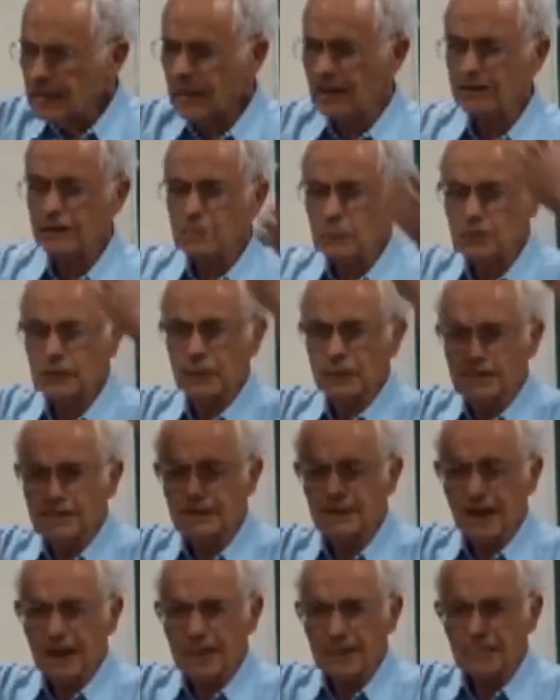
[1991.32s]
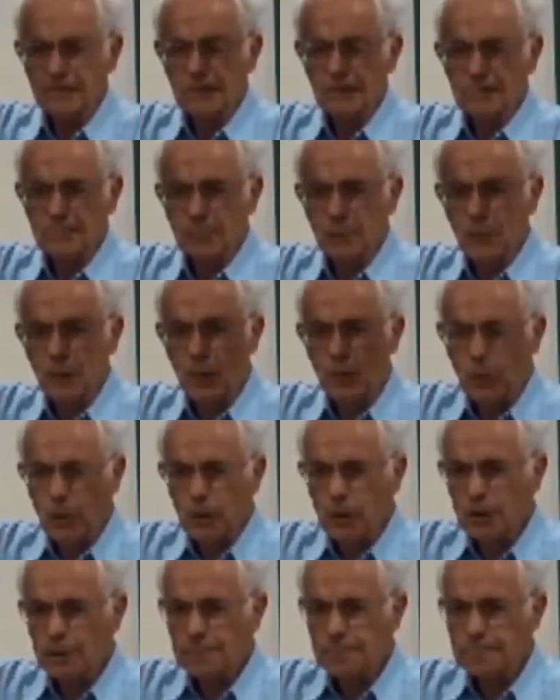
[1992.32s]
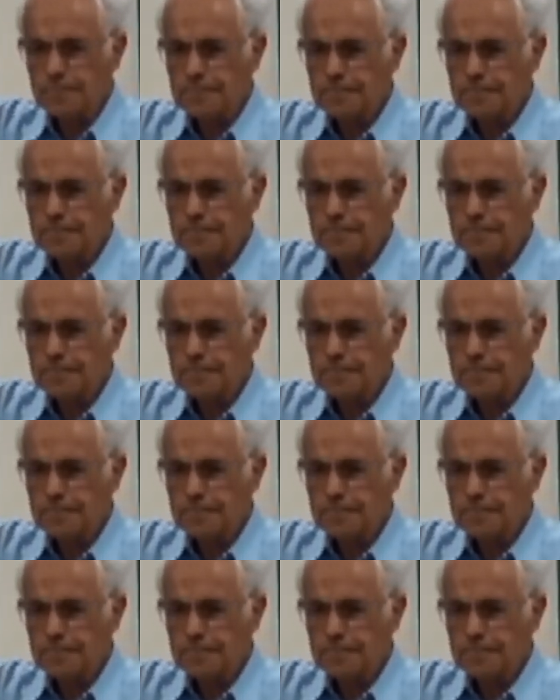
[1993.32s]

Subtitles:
He has to descend more.